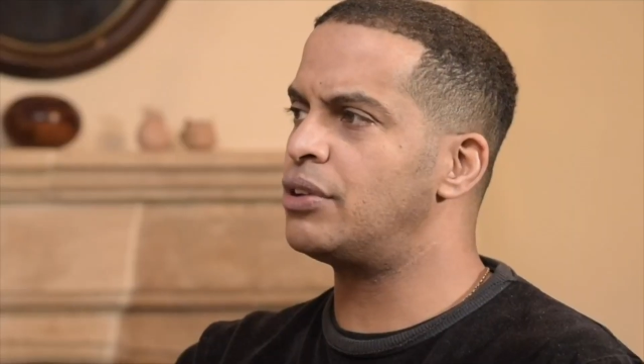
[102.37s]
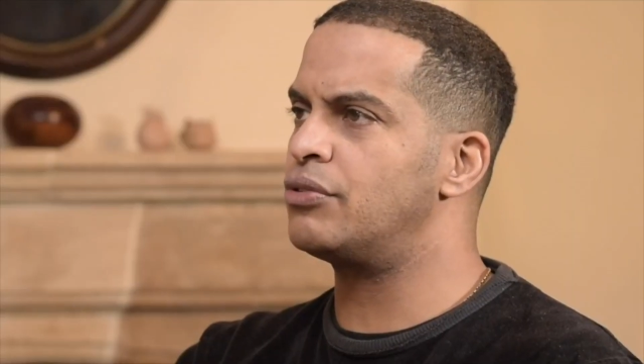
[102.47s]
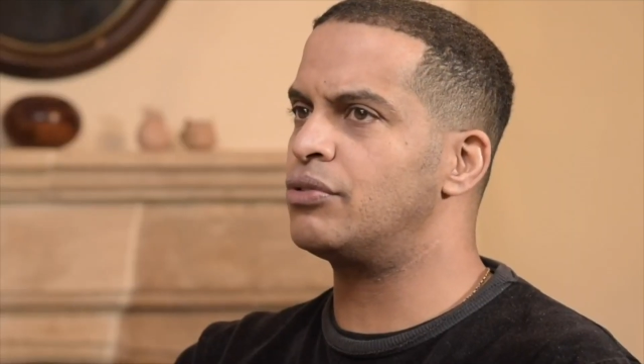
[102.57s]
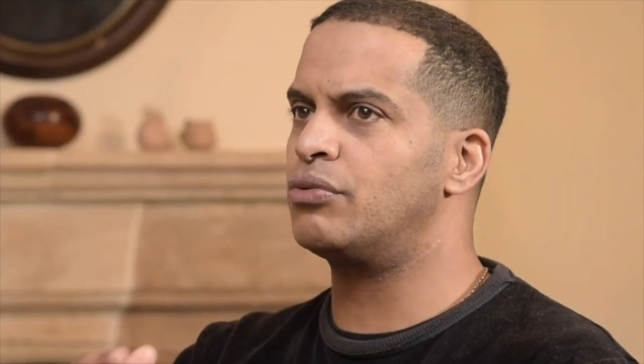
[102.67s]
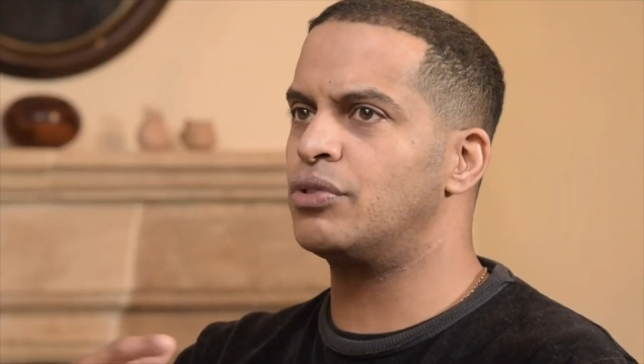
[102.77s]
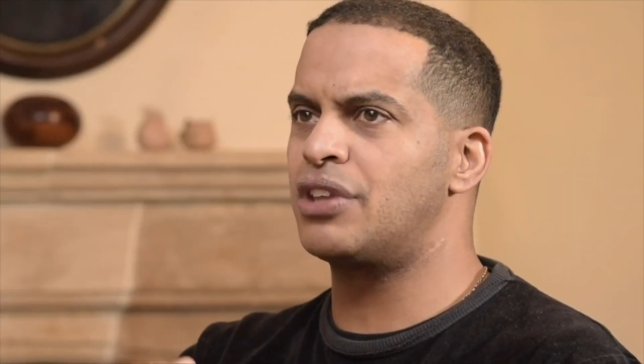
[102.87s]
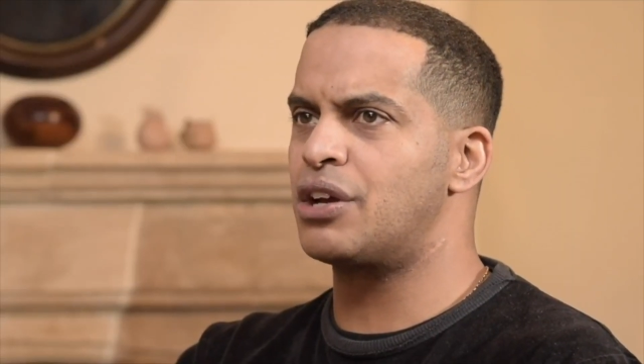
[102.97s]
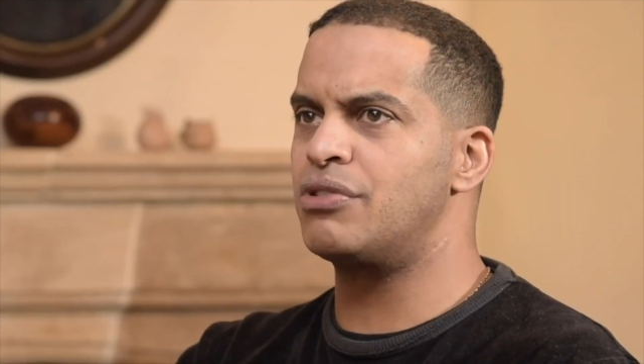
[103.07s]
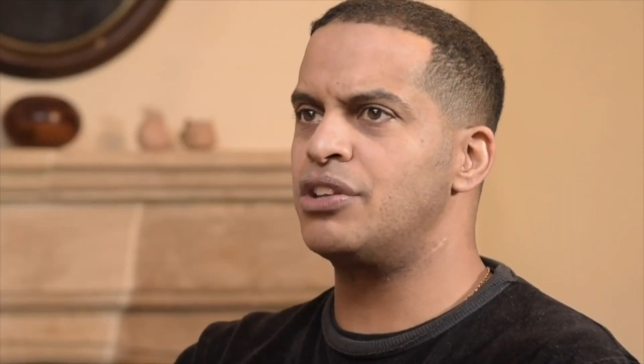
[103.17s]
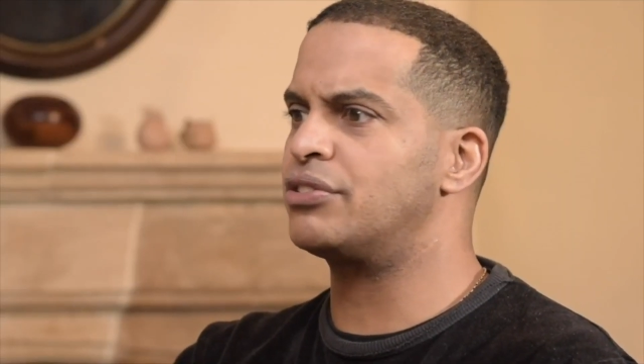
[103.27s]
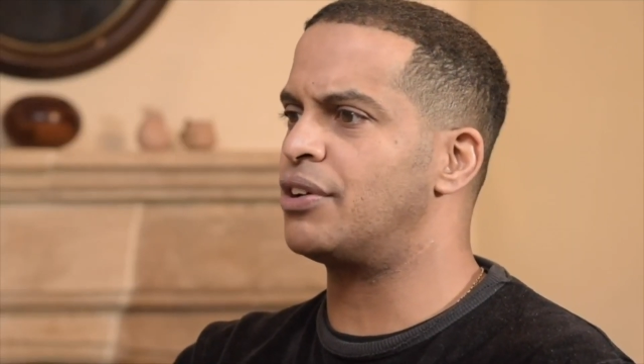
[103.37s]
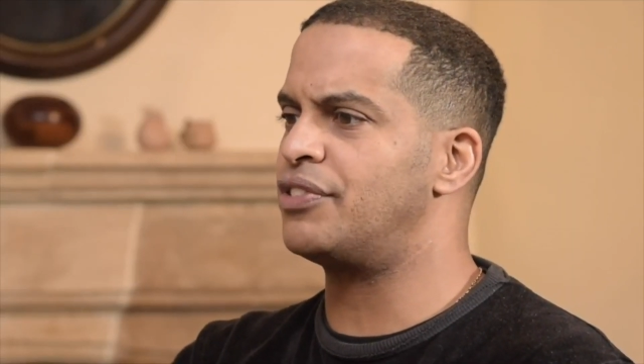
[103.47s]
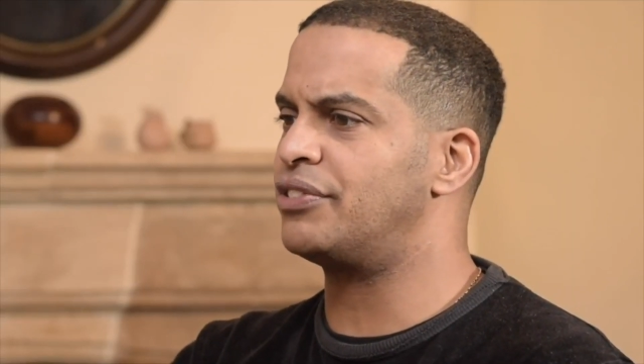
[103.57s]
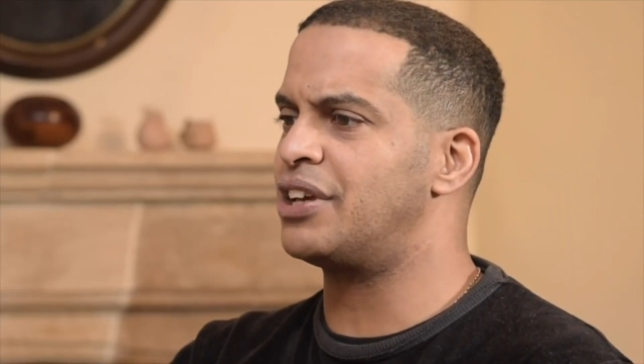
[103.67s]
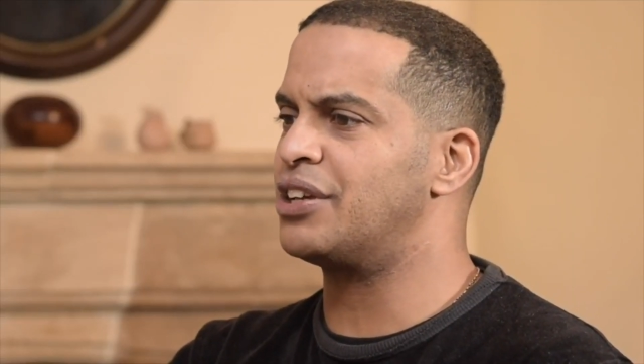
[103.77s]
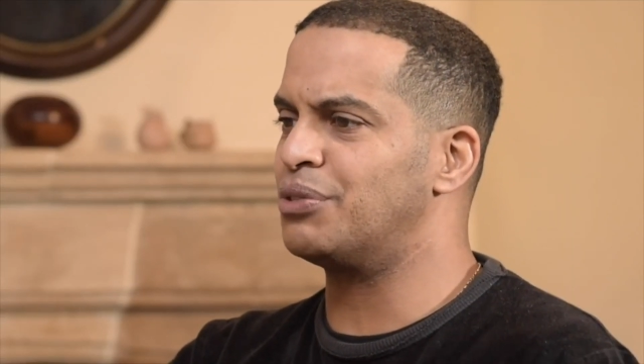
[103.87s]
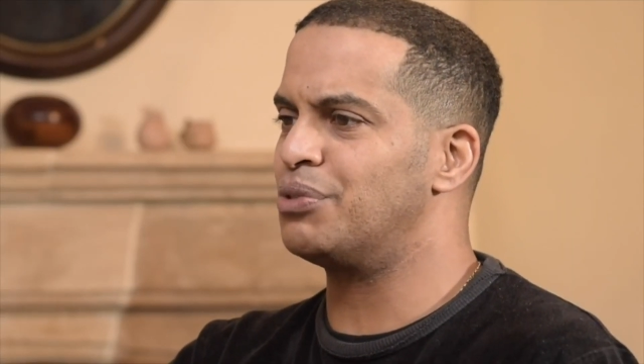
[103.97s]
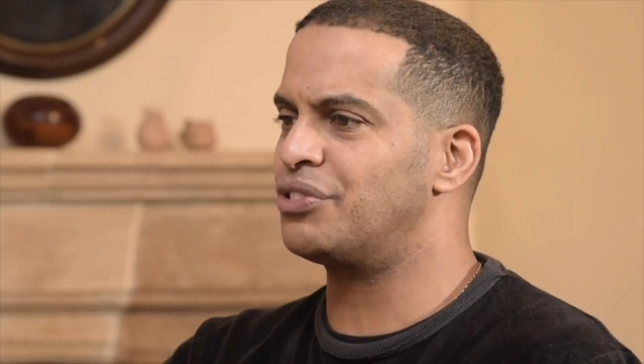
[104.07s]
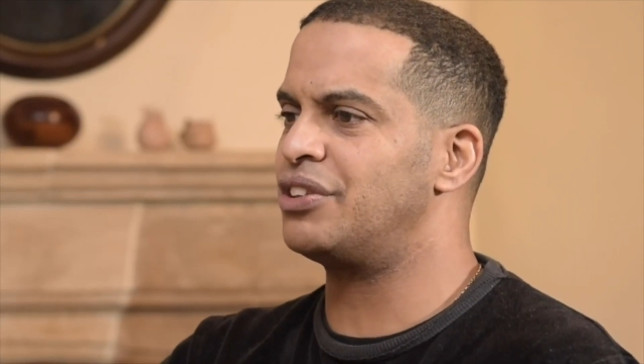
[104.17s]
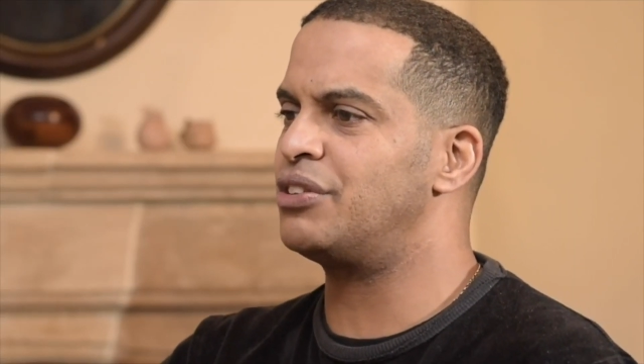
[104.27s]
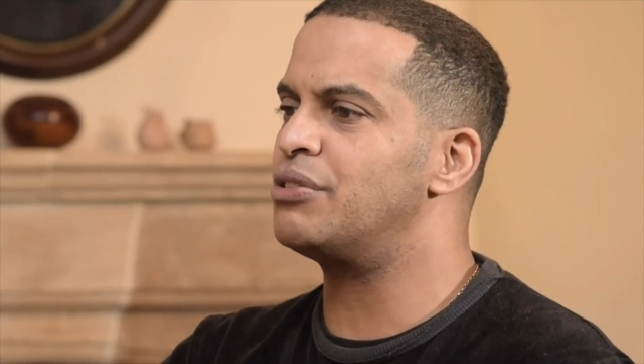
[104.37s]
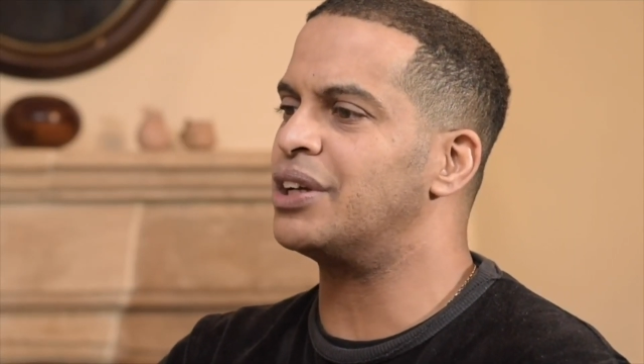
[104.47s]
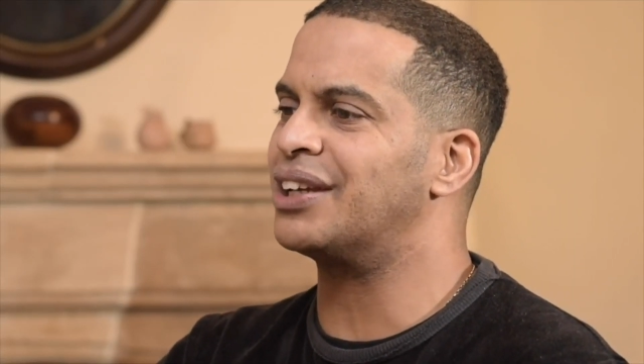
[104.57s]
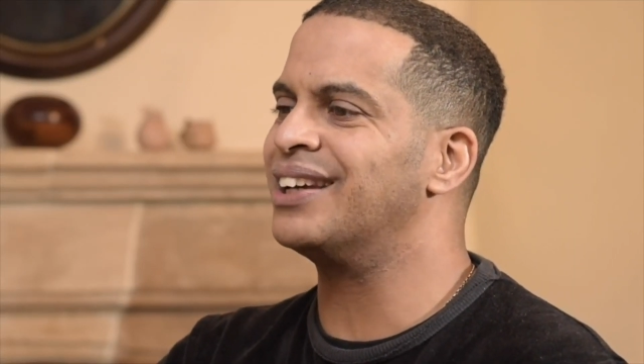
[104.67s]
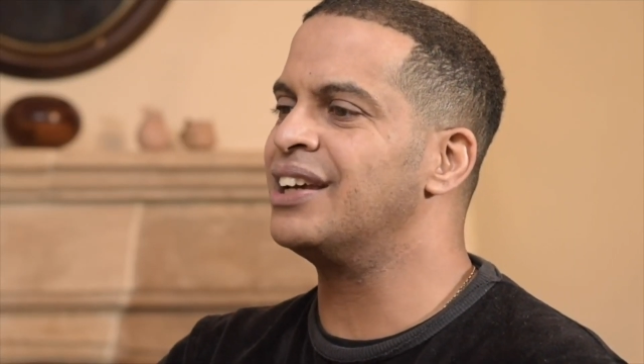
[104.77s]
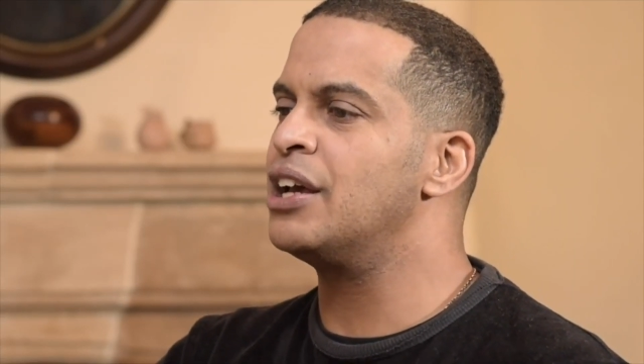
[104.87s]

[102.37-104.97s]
oh, what's that green stuff he's taking and what's he doing?